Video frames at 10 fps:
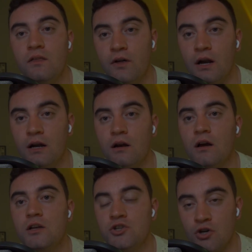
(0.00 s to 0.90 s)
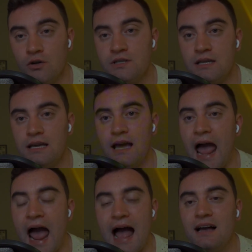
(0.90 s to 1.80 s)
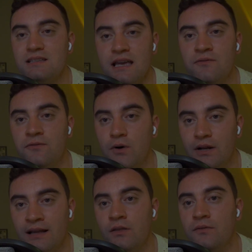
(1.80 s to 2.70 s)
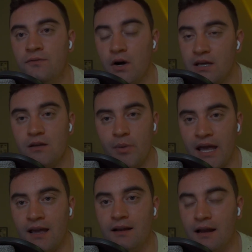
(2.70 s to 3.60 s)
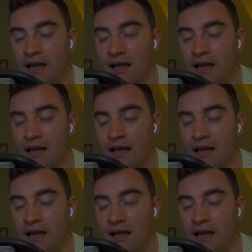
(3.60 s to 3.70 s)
Thunder jersey has a foot in the fucking paint